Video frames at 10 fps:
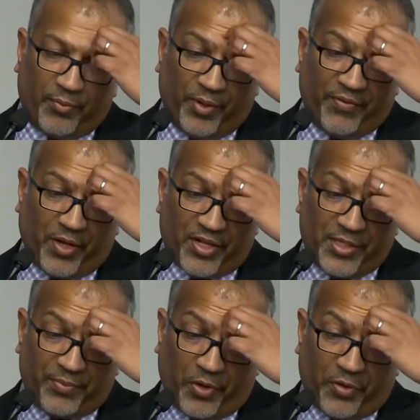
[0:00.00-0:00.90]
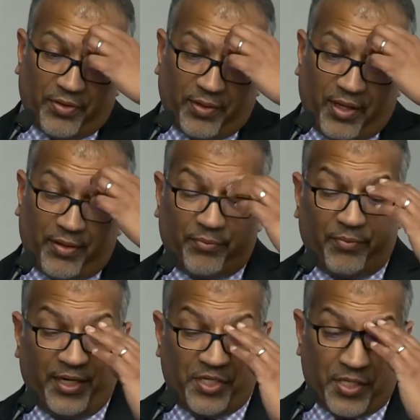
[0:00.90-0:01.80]
We've got some growth
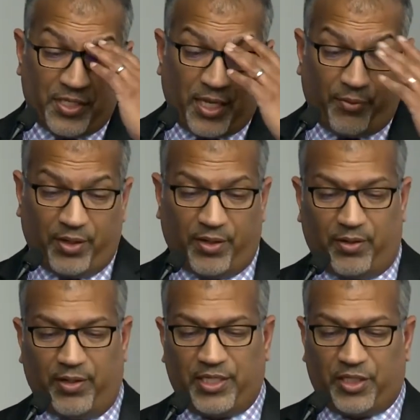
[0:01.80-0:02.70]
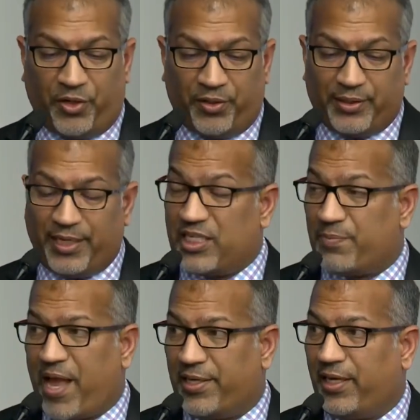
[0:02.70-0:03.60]
regions that we're currently
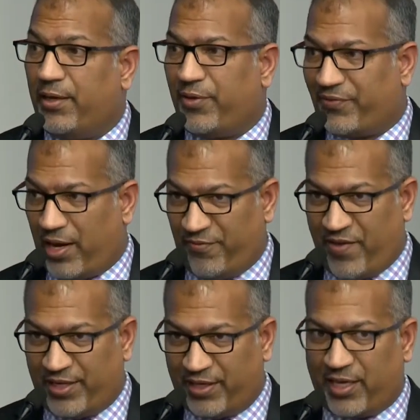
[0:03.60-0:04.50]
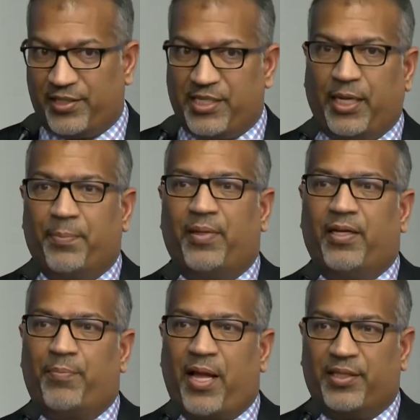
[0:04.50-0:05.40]
expanding in. In fact, I've got a team
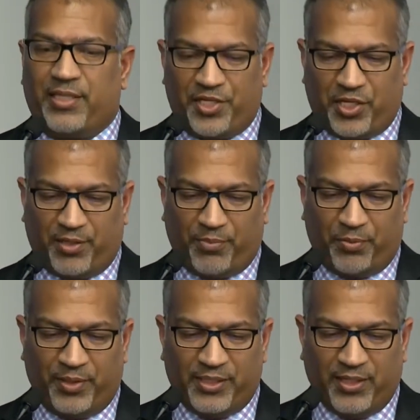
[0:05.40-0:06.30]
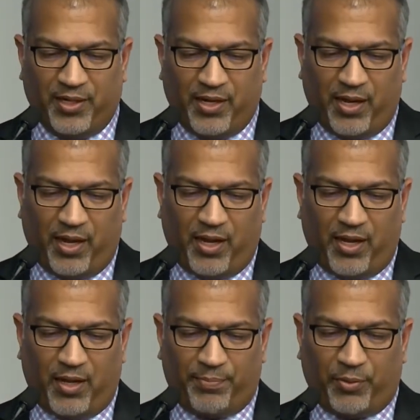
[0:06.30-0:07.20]
in Bangladesh at the moment,
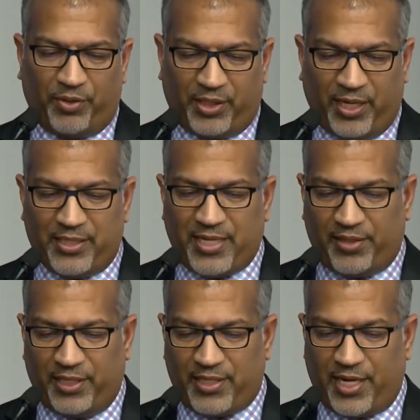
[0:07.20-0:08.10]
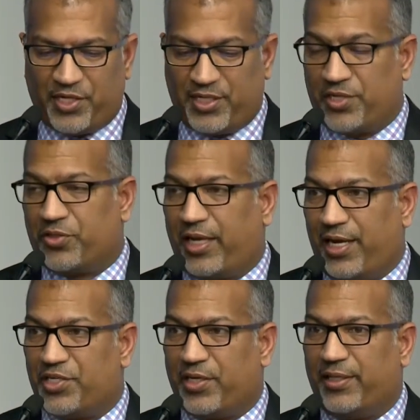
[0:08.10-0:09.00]
but we're looking at Southeast Asia, Central
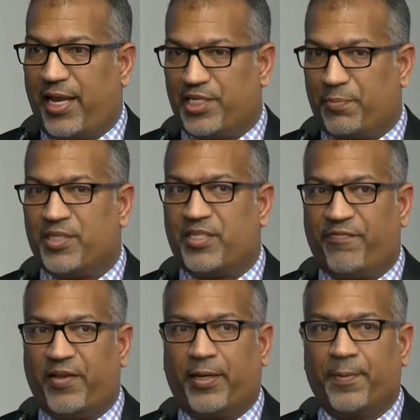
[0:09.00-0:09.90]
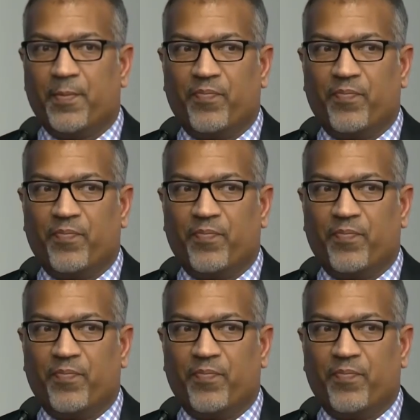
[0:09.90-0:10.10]
Asia, and Asia Pacific.